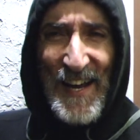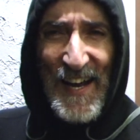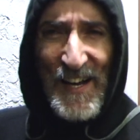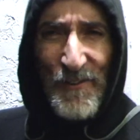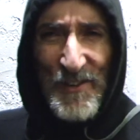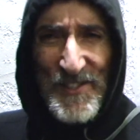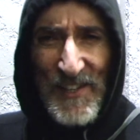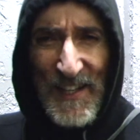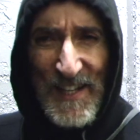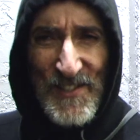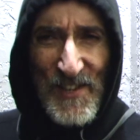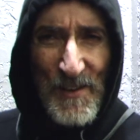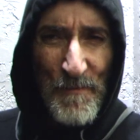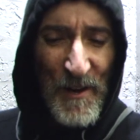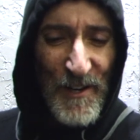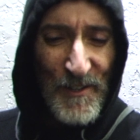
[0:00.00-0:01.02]
Anyways, I
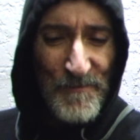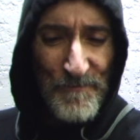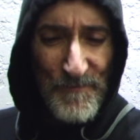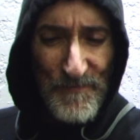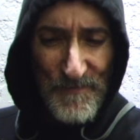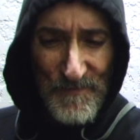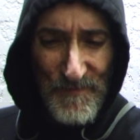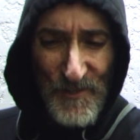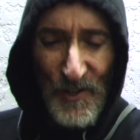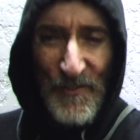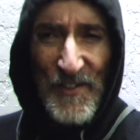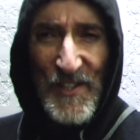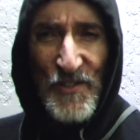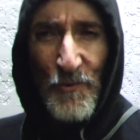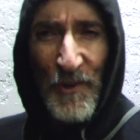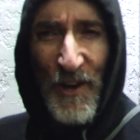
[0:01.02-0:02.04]
guess I better turn
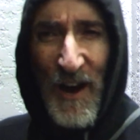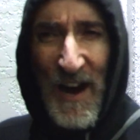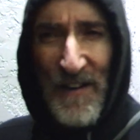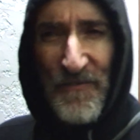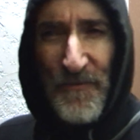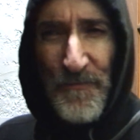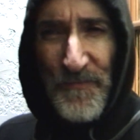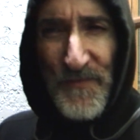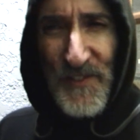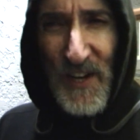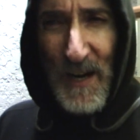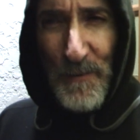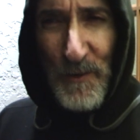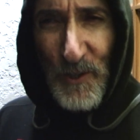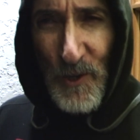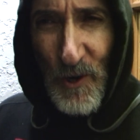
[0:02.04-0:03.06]
this one off.
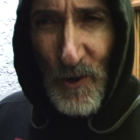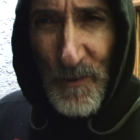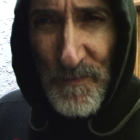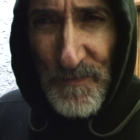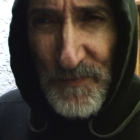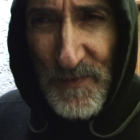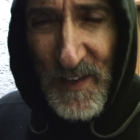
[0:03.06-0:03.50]
Time to go.